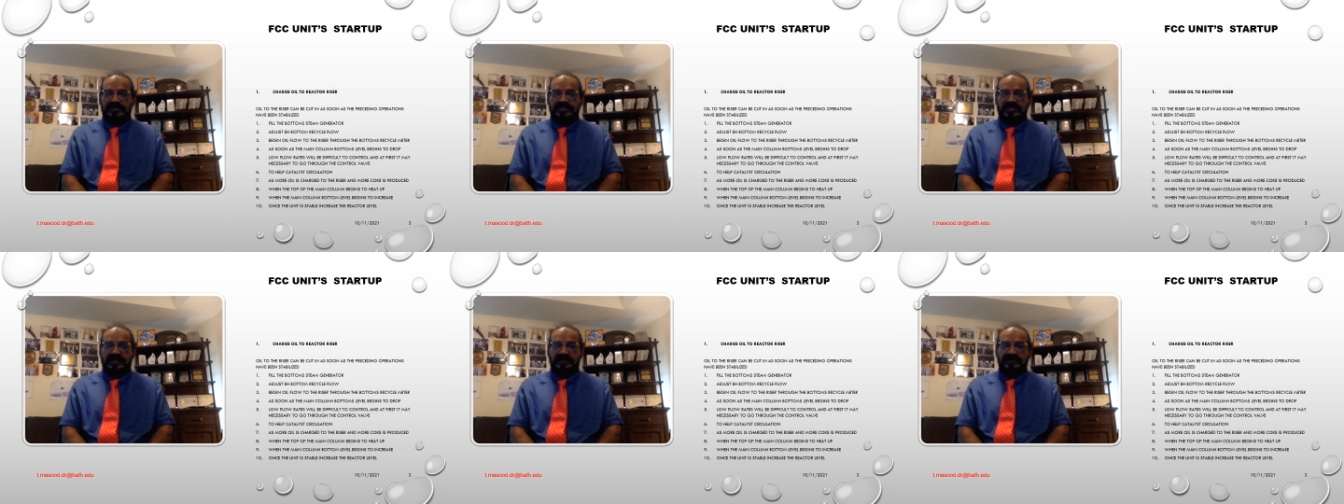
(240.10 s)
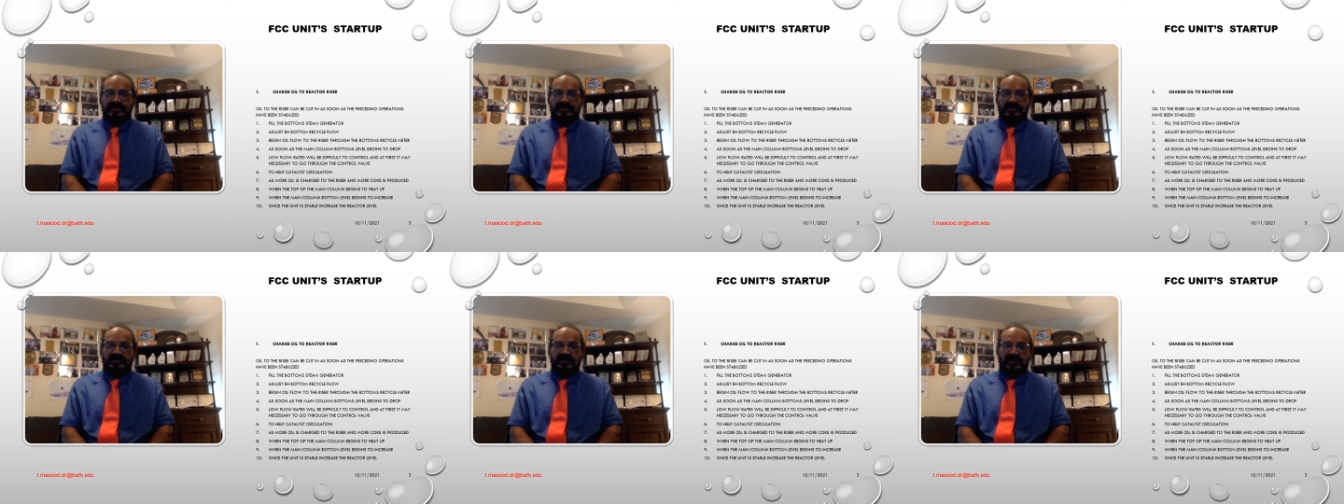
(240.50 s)
of the
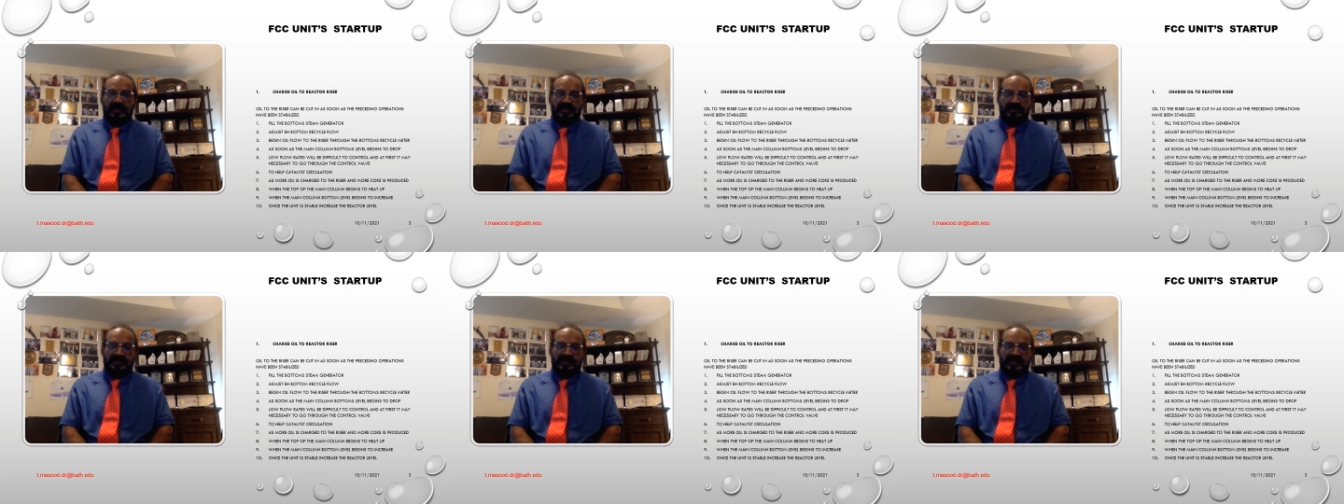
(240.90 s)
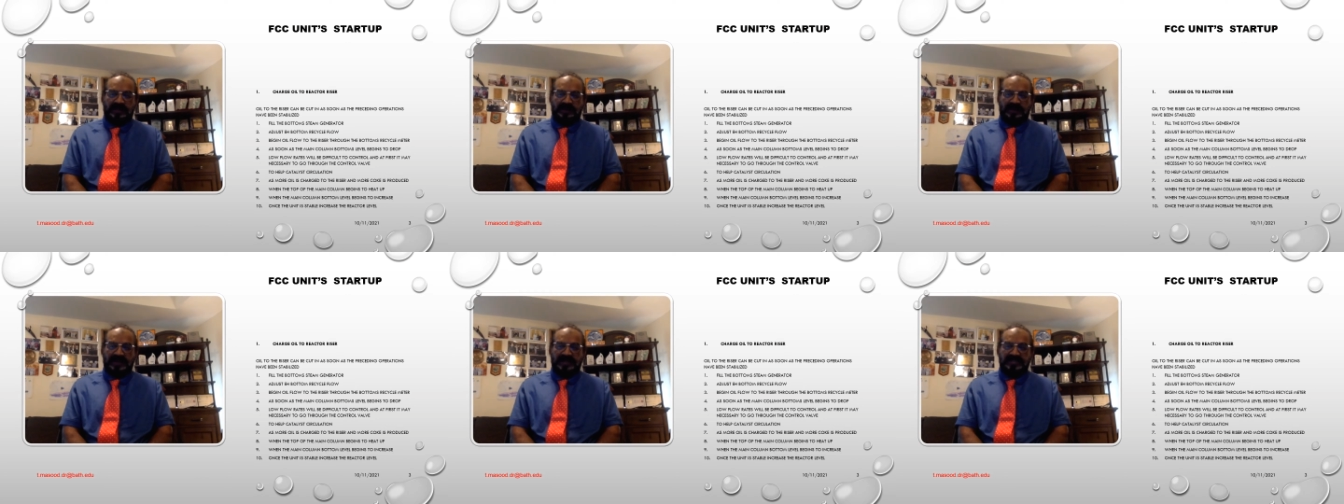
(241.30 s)
normal
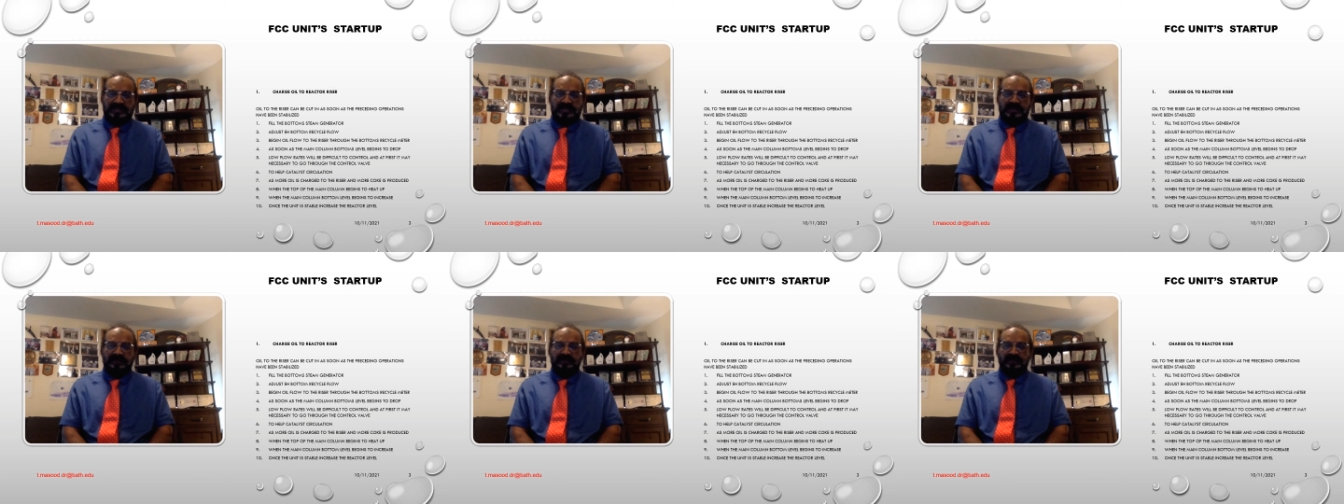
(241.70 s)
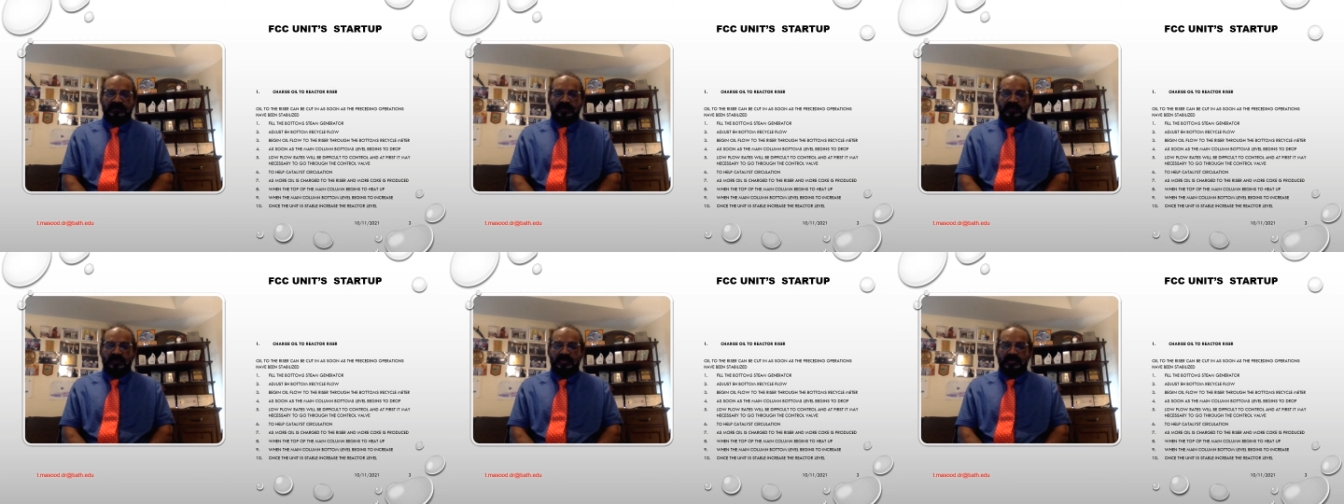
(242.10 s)
capacity
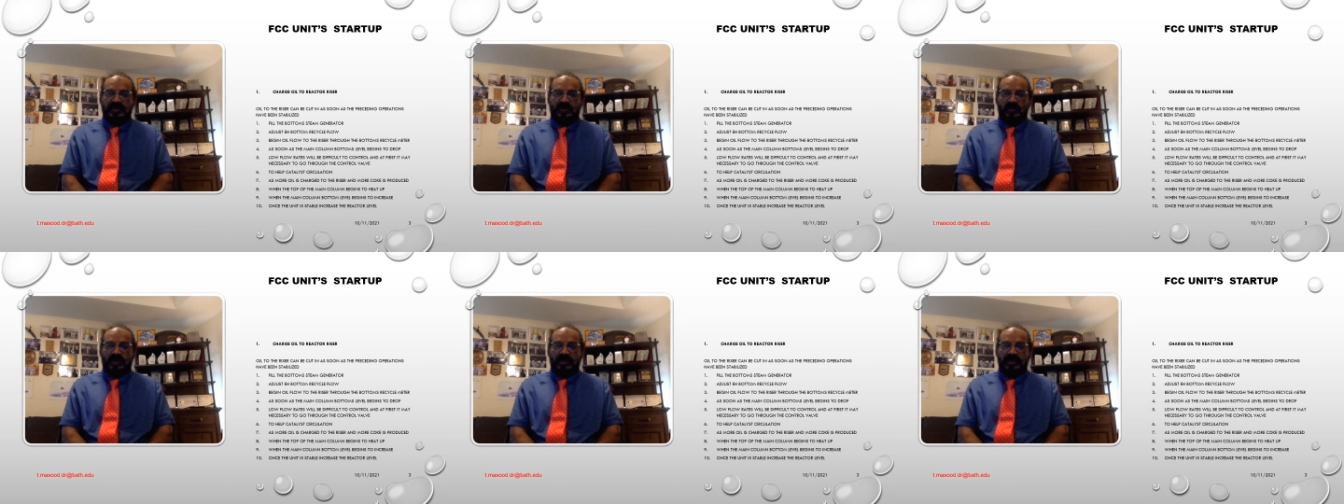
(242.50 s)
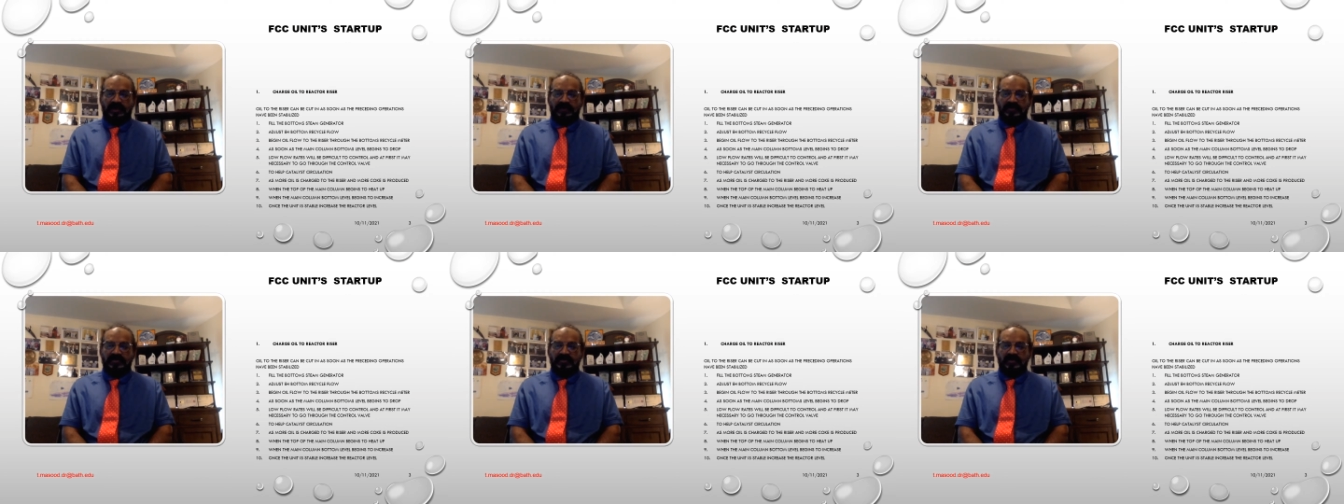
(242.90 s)
within 1 hour to
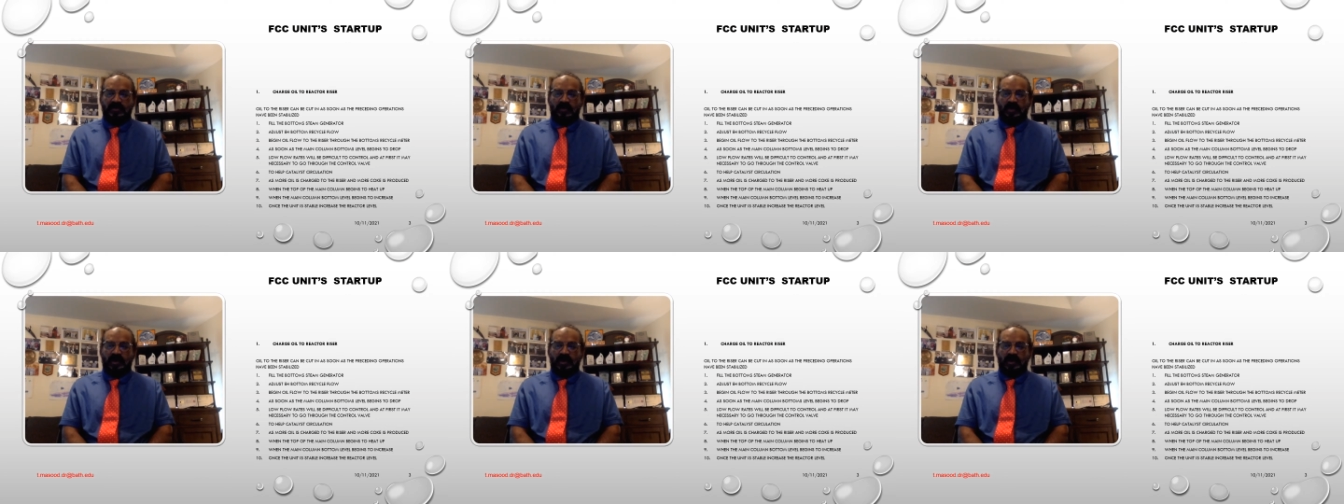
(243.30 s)
avoid